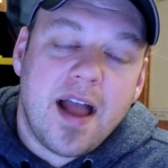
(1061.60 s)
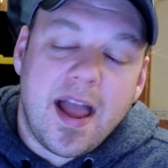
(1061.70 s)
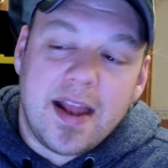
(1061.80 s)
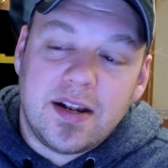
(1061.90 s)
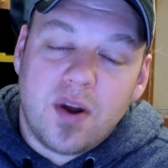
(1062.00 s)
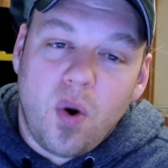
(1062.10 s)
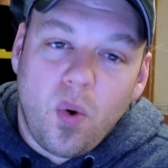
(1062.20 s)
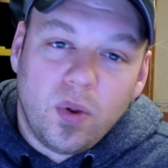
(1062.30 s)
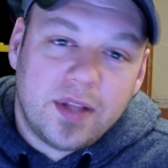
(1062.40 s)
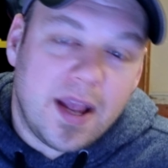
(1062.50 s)
And
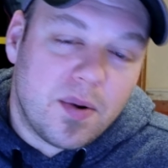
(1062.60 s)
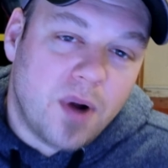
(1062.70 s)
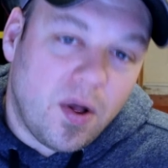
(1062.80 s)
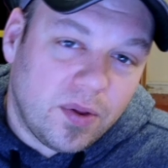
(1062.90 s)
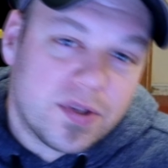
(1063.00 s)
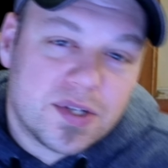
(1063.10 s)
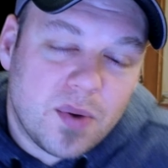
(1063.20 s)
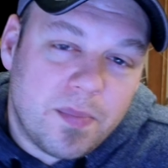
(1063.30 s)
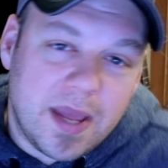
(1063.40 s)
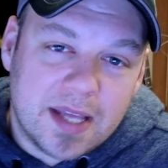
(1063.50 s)
Old Town
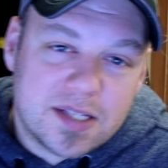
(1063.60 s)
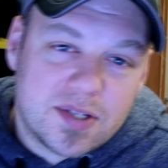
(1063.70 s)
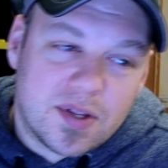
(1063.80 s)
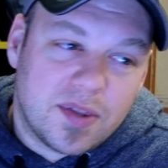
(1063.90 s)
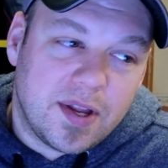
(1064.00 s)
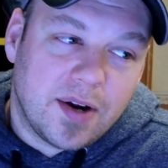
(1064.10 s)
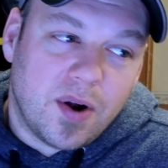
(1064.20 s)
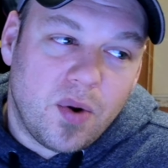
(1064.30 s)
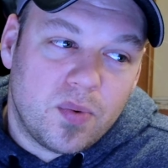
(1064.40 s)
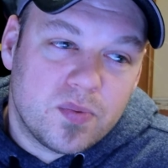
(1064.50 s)
also makes their
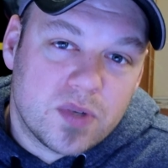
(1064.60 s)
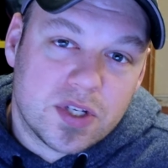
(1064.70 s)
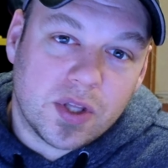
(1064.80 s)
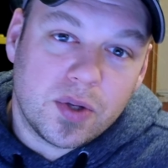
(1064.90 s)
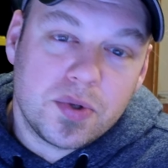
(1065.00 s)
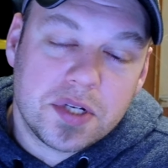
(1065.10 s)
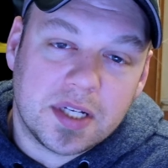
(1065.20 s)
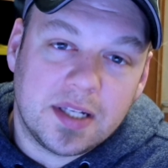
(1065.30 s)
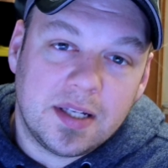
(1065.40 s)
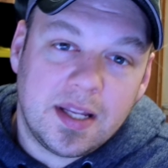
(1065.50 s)
own
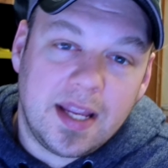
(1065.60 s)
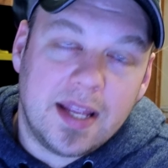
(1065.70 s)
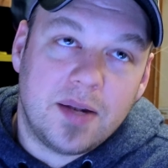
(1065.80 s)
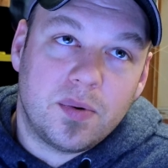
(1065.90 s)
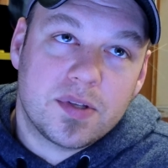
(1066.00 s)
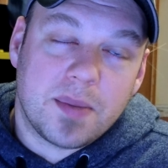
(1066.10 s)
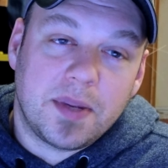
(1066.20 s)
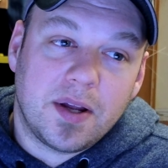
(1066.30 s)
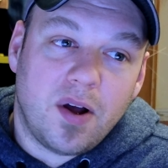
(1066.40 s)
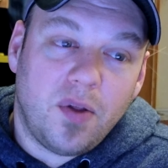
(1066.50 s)
solution in
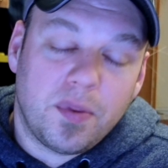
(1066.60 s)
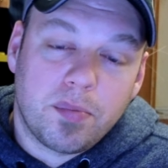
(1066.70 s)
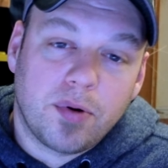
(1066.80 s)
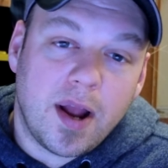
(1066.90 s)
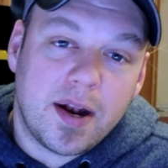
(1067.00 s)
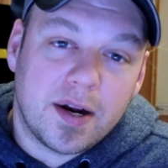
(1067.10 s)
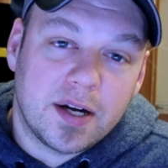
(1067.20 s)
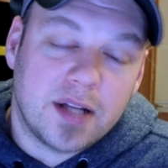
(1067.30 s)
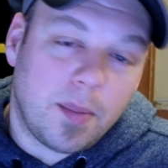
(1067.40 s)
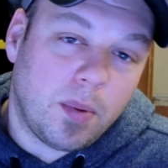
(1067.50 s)
something called the Predator
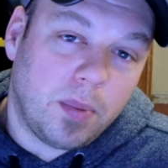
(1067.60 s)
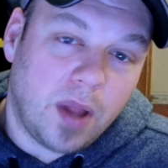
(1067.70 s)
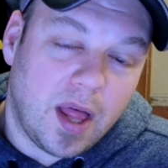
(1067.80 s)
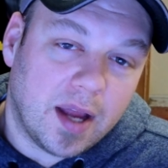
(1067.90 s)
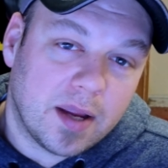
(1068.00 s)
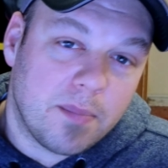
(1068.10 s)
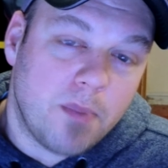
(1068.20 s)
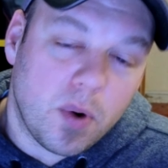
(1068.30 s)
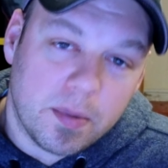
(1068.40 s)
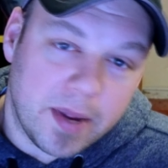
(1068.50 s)
Double Block
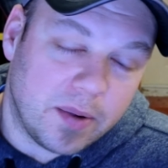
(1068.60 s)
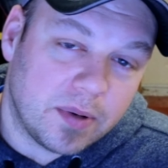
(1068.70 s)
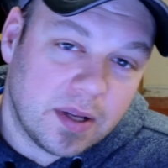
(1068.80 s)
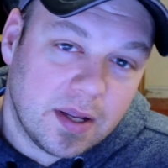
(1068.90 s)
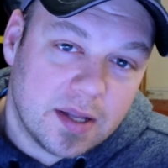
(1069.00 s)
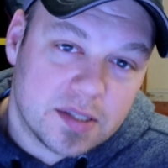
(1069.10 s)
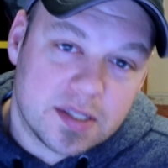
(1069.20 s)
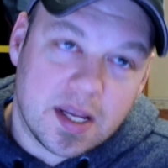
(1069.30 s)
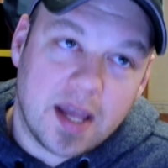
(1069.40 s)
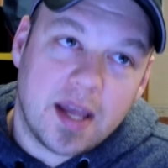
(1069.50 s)
Motor Mount.
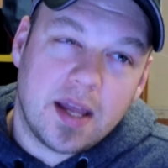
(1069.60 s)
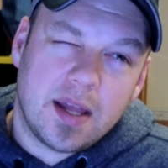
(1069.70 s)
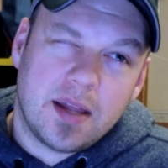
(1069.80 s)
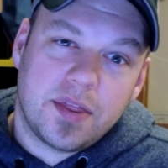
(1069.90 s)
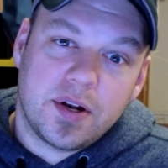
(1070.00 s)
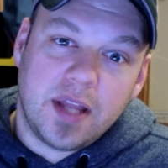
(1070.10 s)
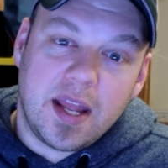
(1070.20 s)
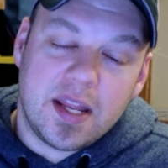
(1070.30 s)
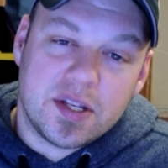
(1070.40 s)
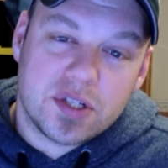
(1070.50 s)
It's a
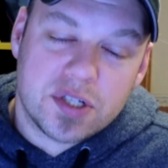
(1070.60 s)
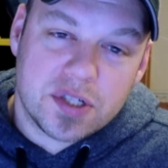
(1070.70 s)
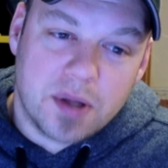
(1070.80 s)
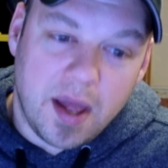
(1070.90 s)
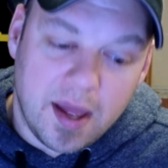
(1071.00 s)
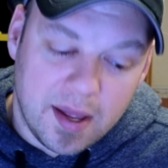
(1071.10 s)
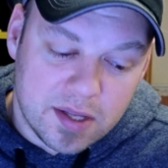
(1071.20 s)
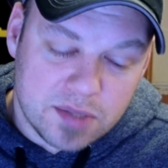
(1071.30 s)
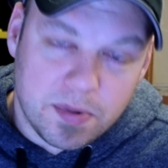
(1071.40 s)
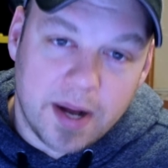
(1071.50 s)
38 inch uh,
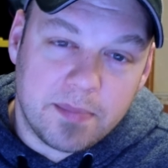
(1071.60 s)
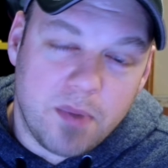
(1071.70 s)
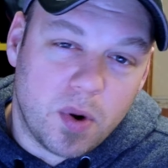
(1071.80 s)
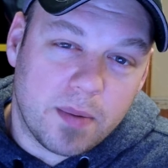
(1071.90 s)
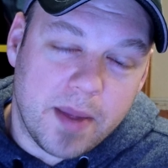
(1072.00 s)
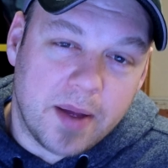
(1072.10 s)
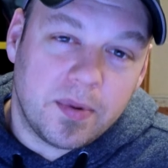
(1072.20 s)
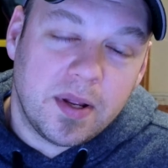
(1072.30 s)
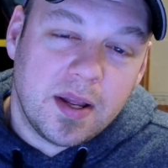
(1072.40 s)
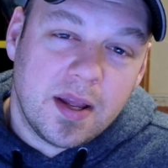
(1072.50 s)
spread motor mount